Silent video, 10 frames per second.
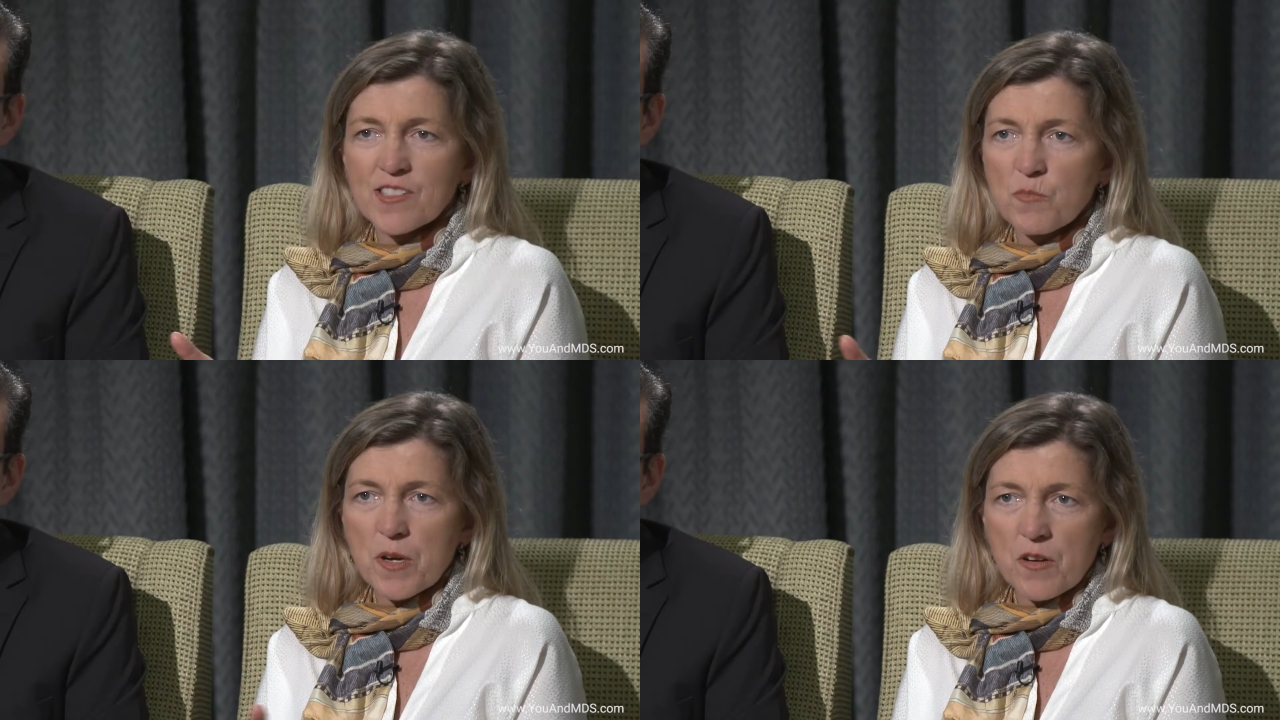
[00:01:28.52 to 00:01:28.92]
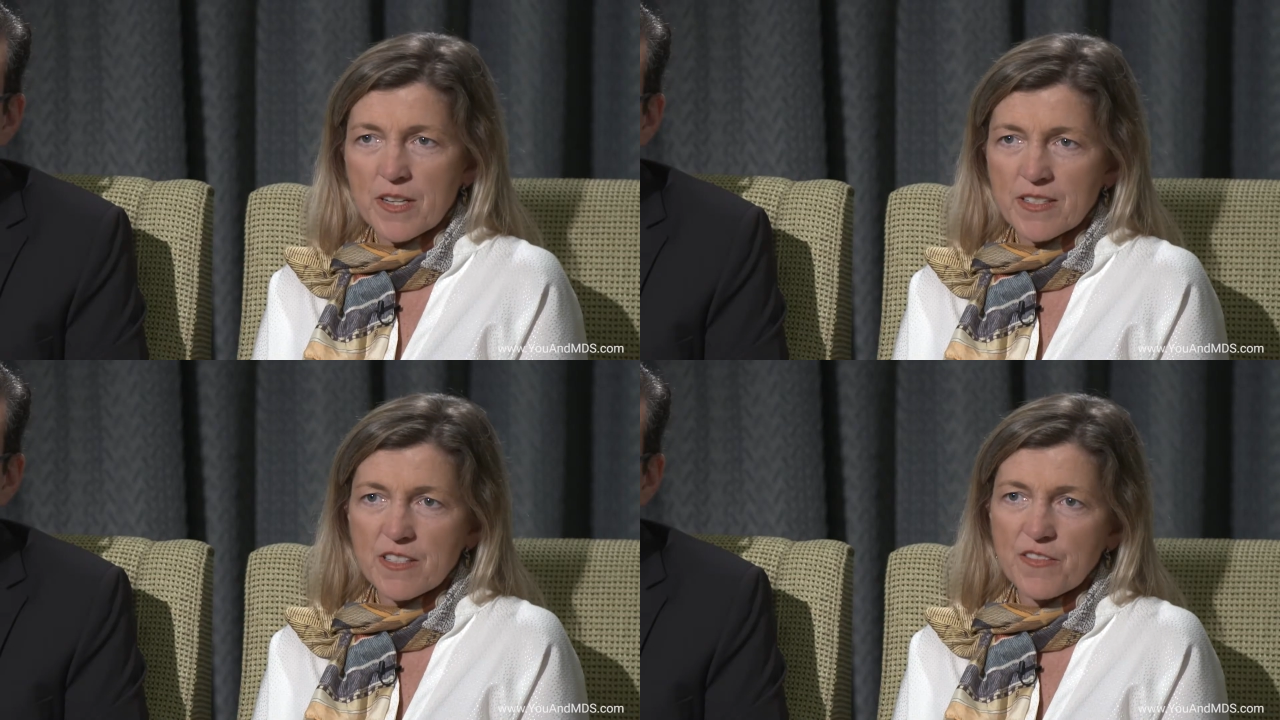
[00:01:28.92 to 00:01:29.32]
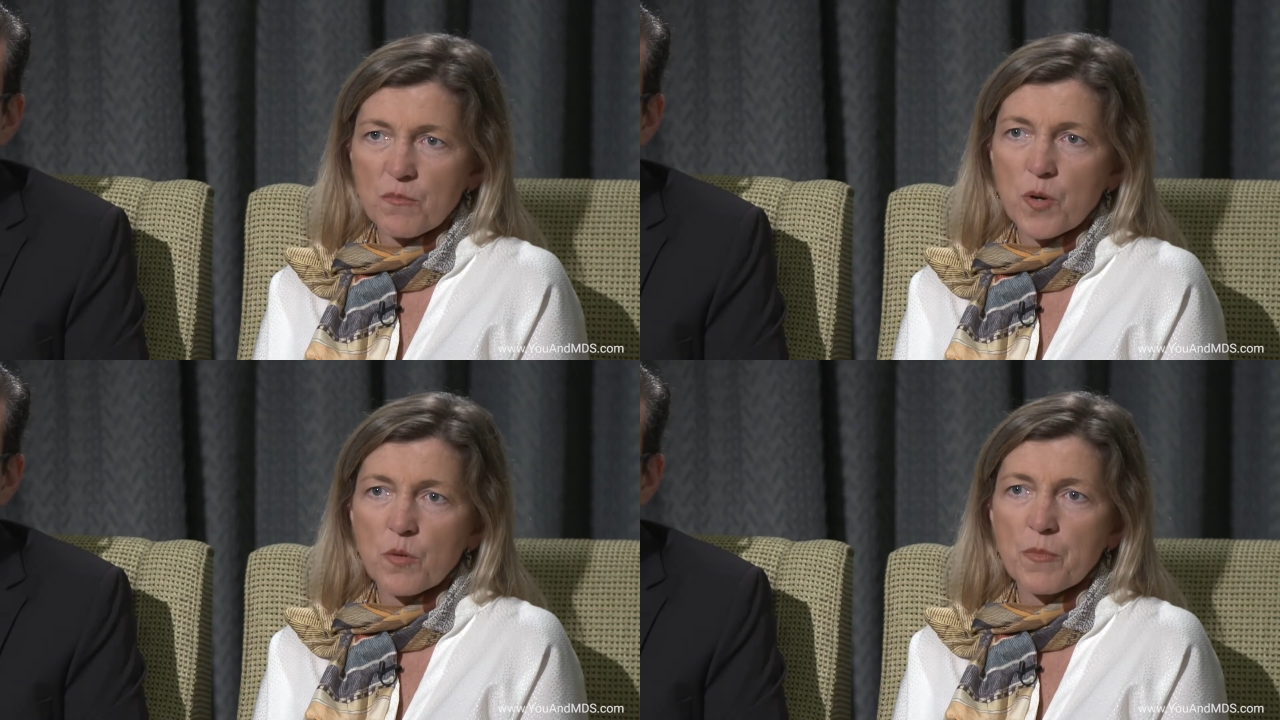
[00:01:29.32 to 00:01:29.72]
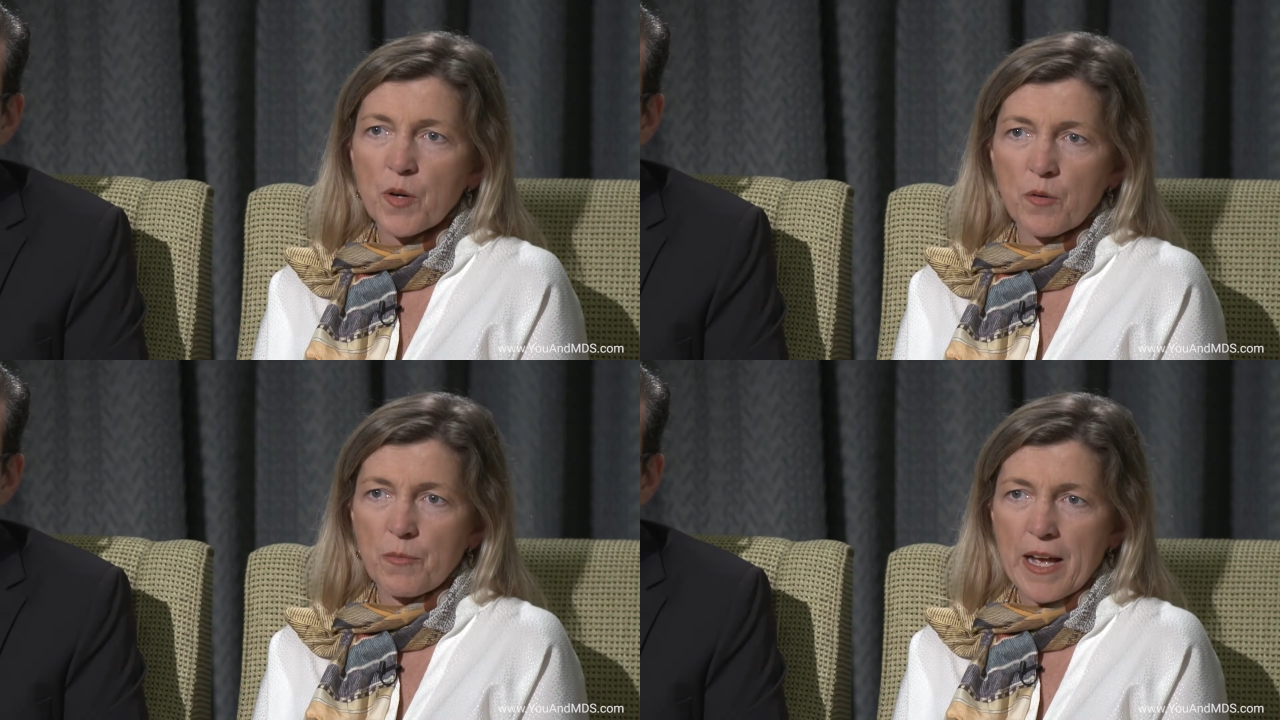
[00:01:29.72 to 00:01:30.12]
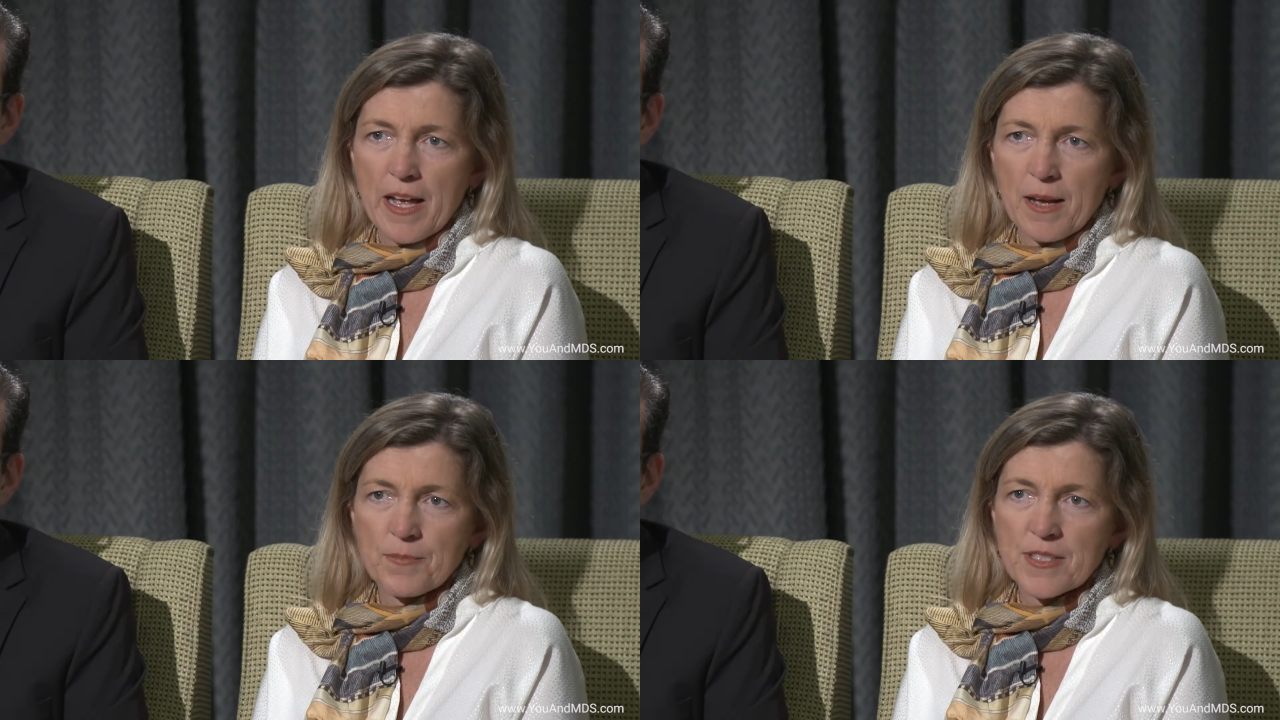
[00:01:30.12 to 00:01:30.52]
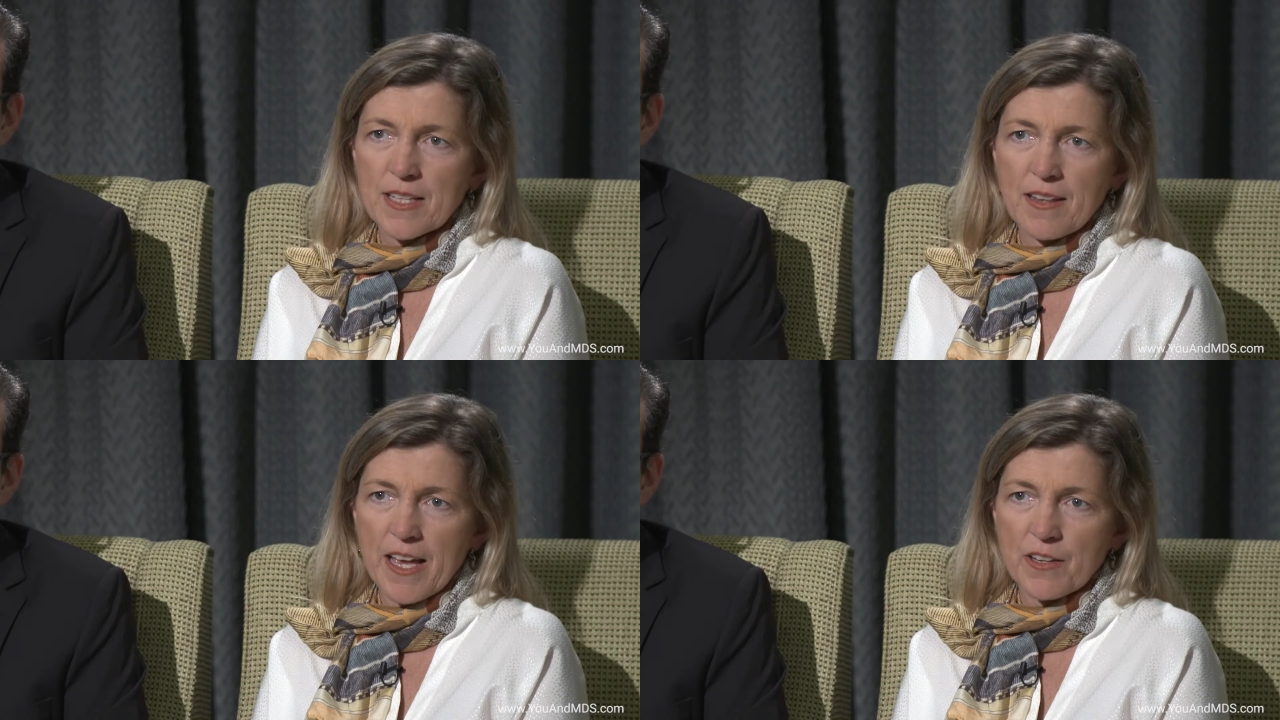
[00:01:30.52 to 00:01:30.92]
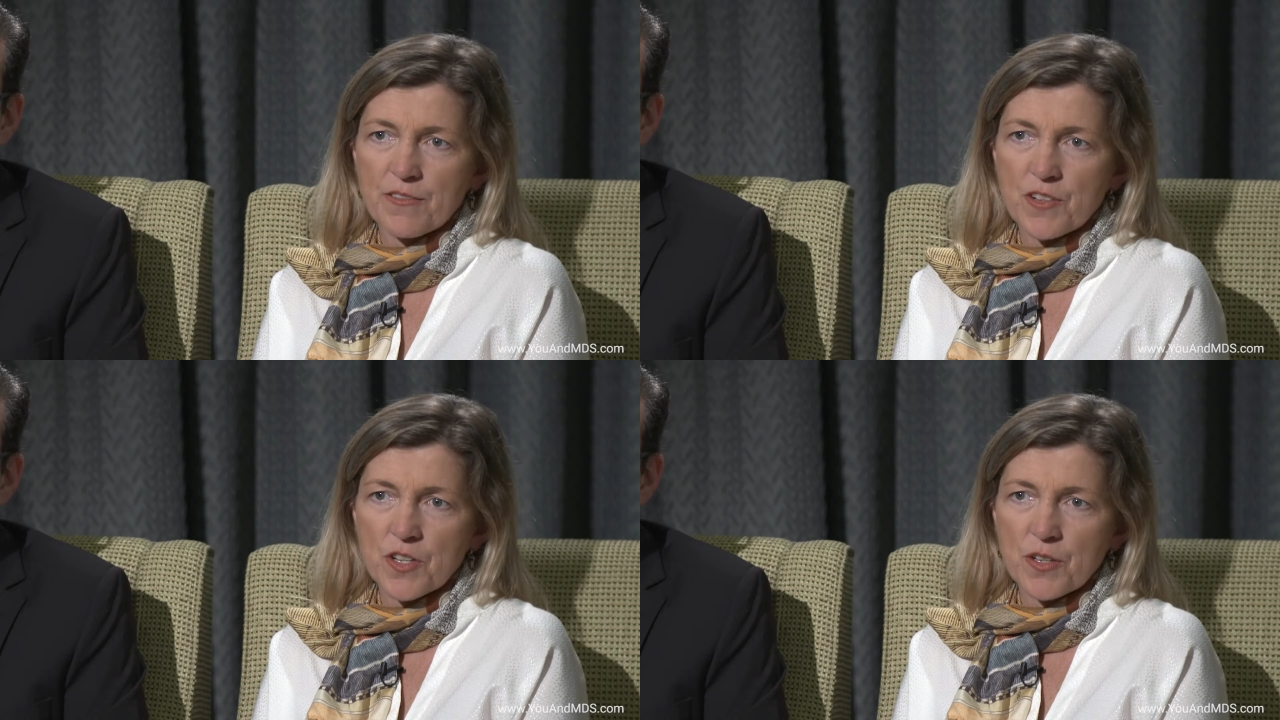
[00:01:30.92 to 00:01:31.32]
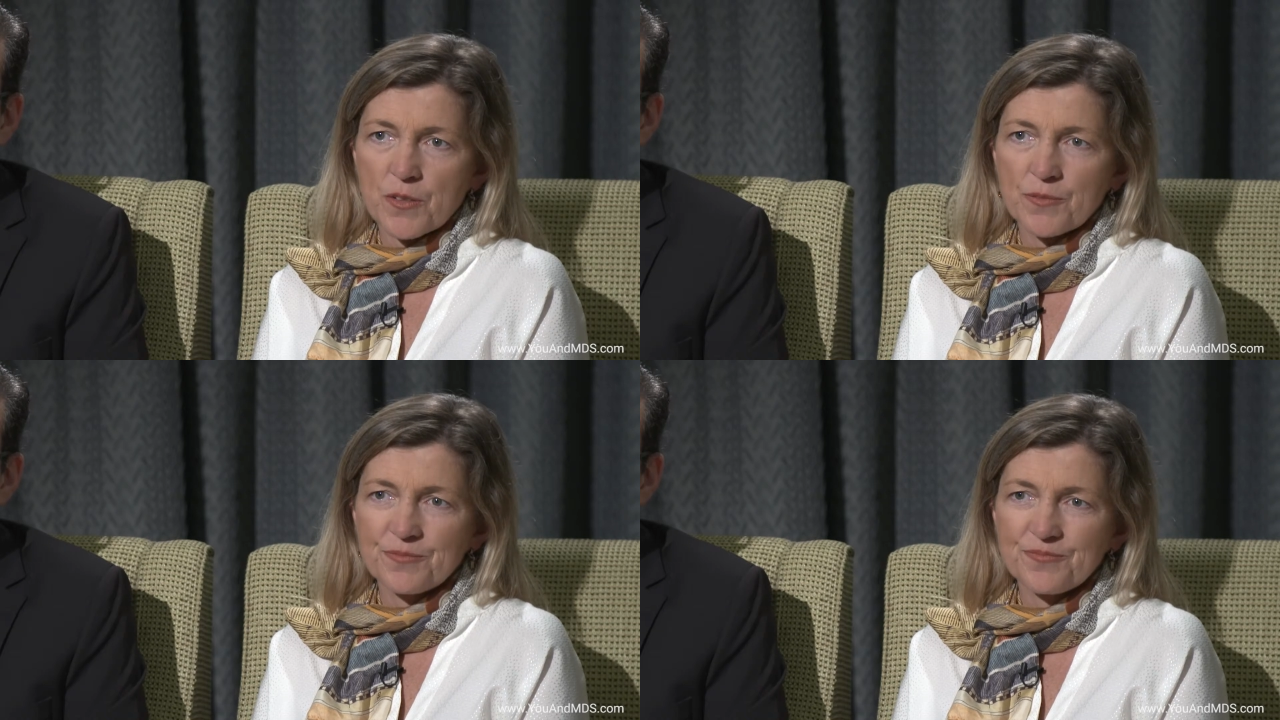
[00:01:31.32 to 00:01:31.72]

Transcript: experience of a bone marrow biopsy like for you?